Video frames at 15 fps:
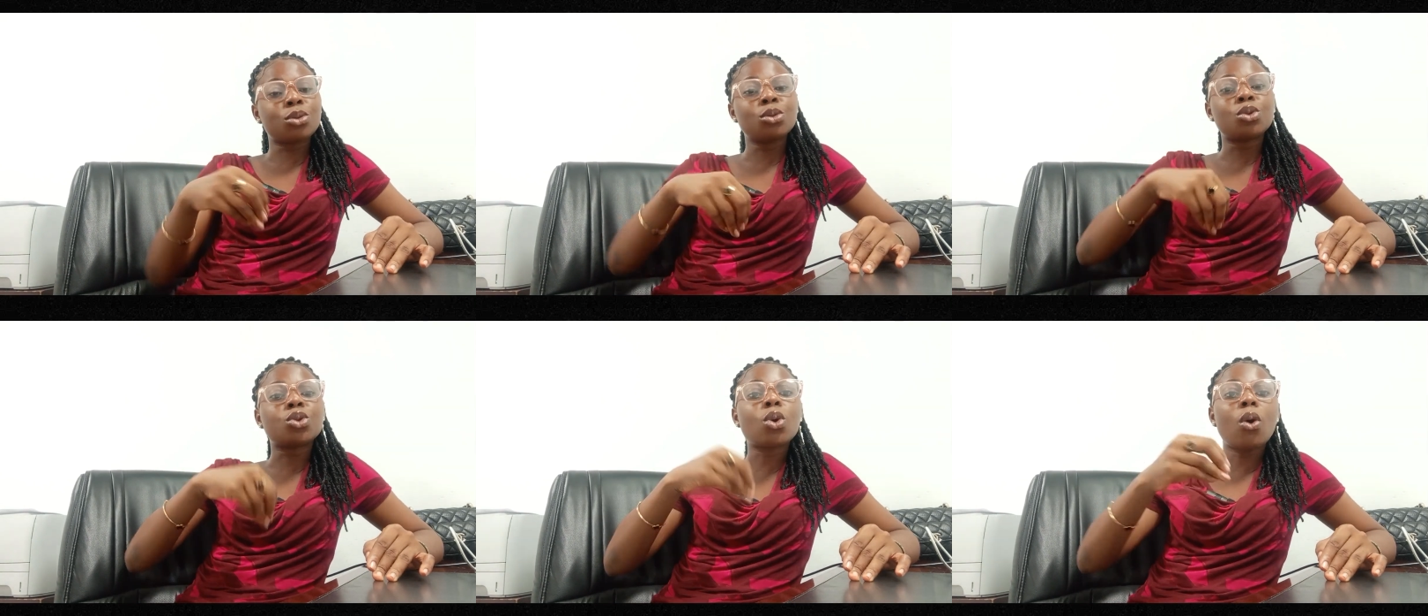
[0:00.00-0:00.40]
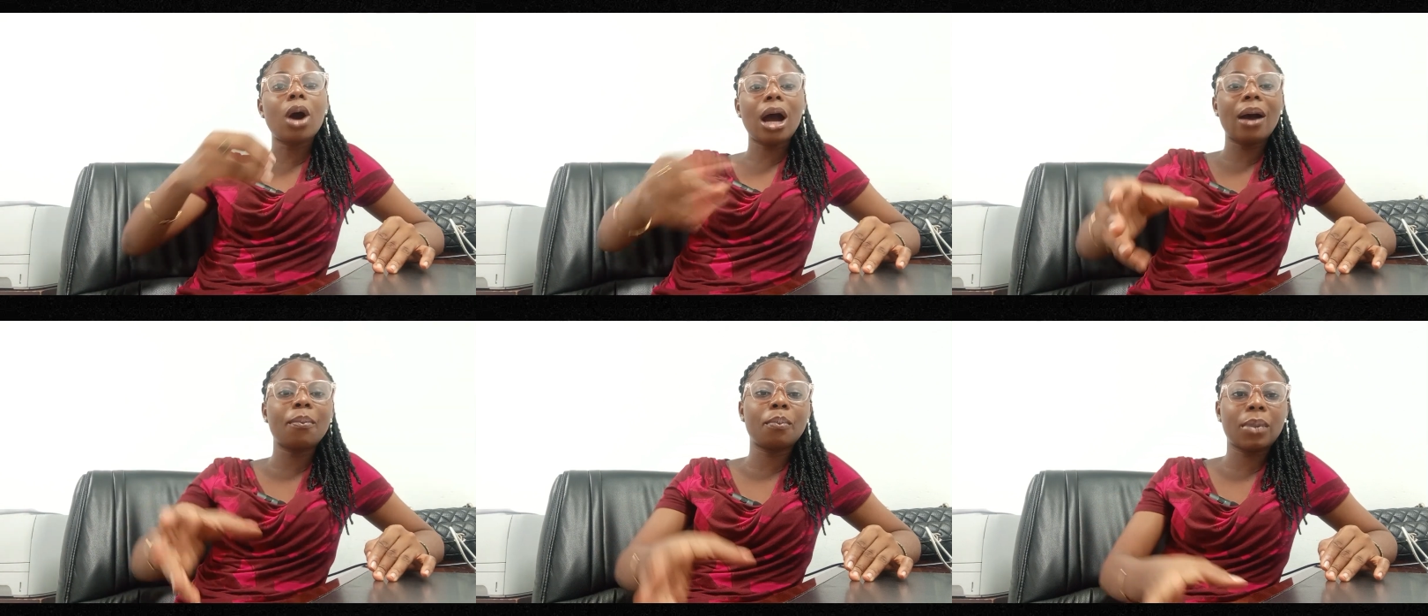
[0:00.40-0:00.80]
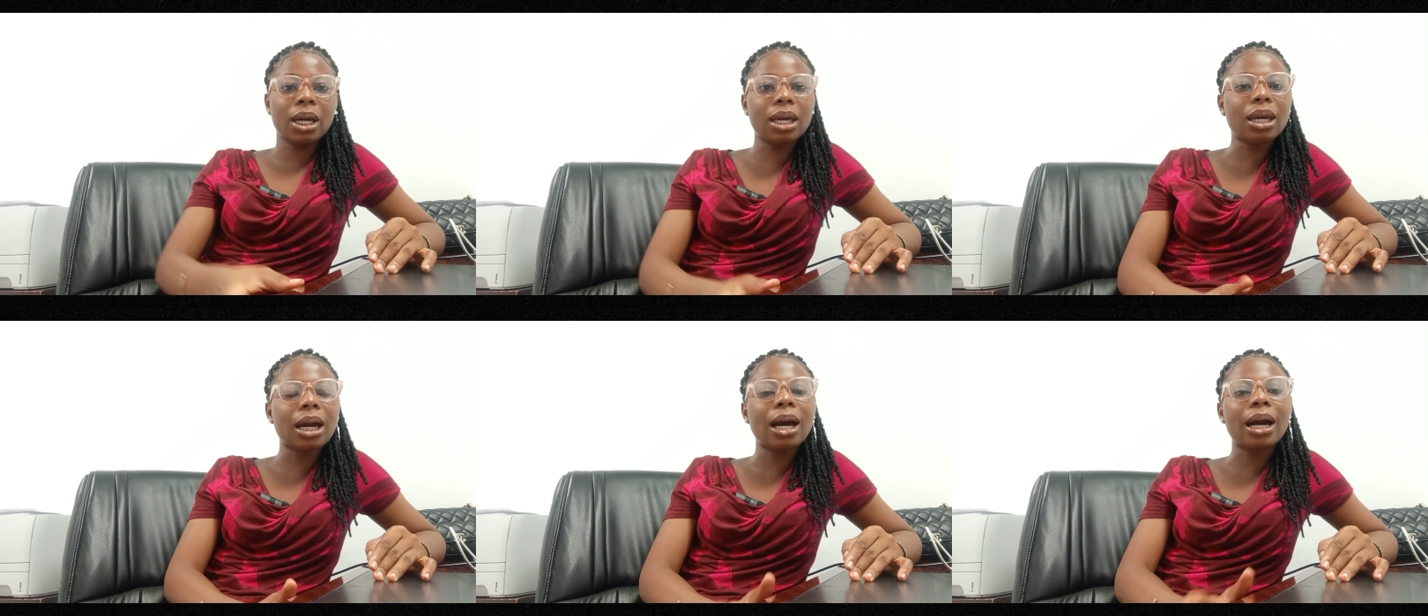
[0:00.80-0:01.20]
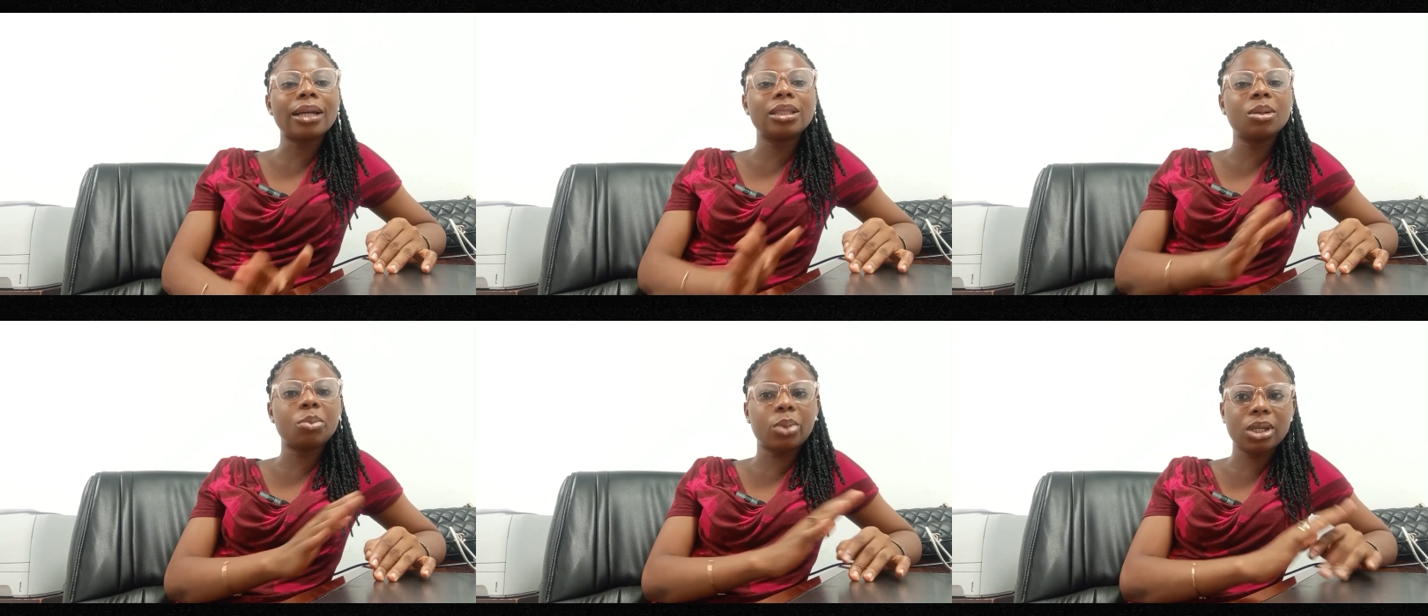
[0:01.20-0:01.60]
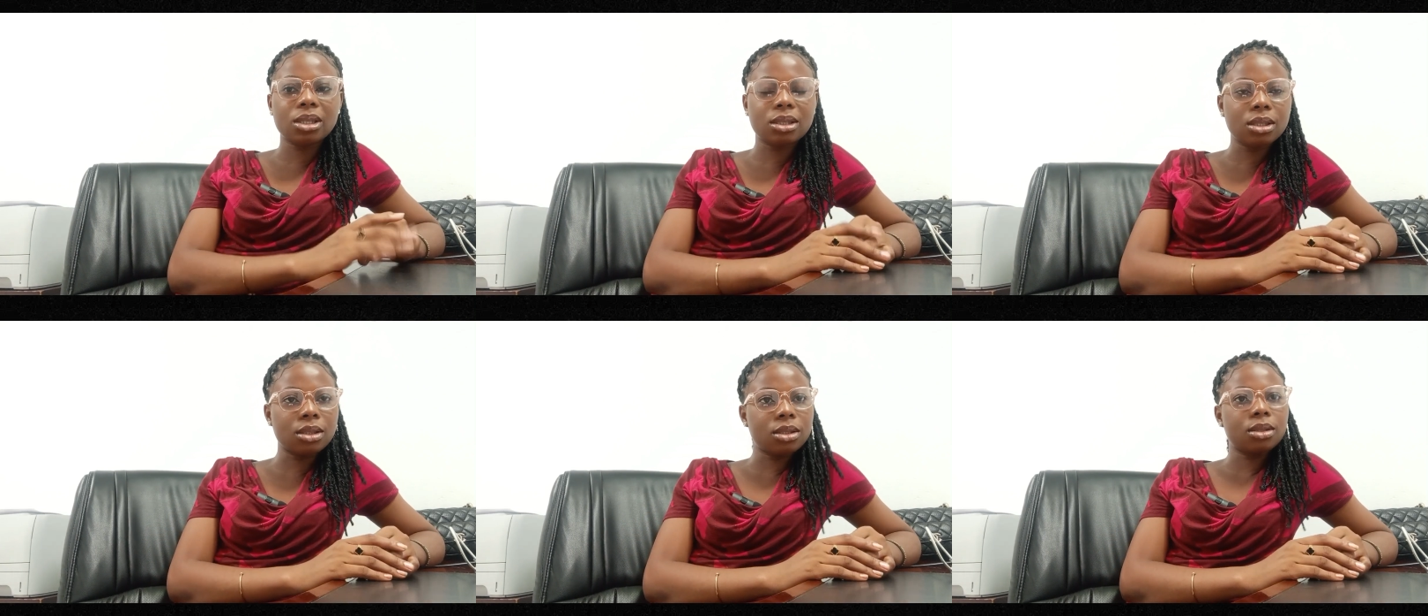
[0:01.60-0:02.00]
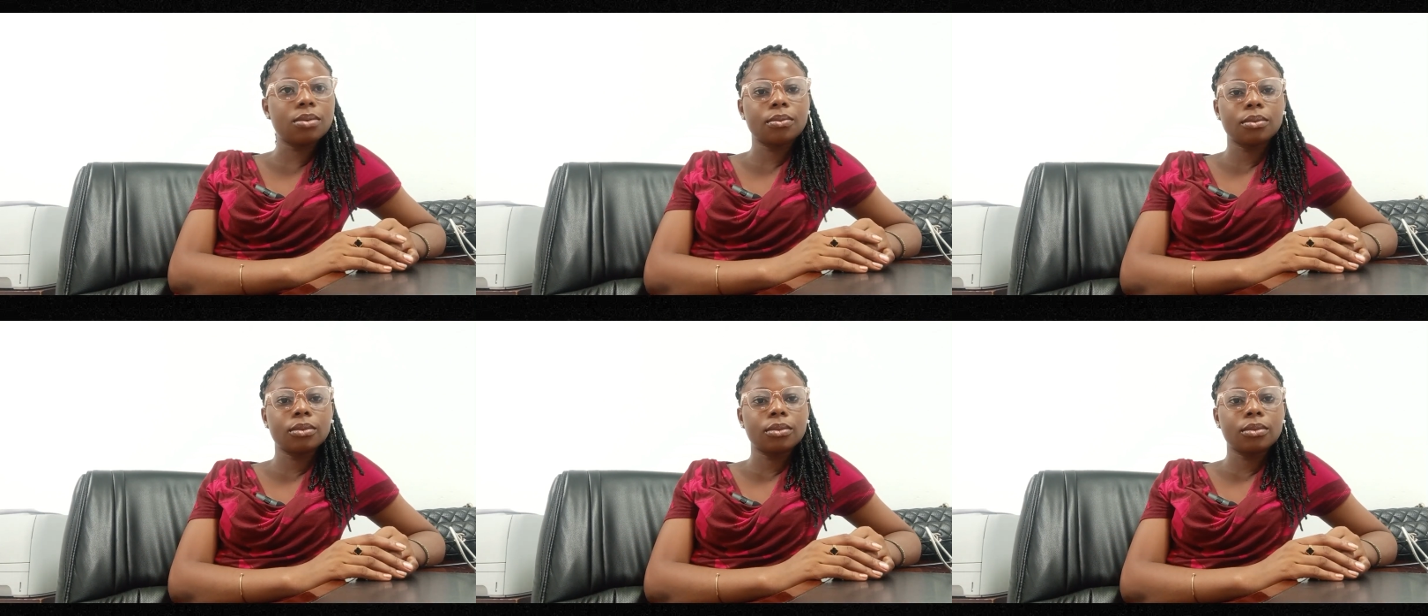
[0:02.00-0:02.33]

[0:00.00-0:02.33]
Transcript: to throw her mic at the person.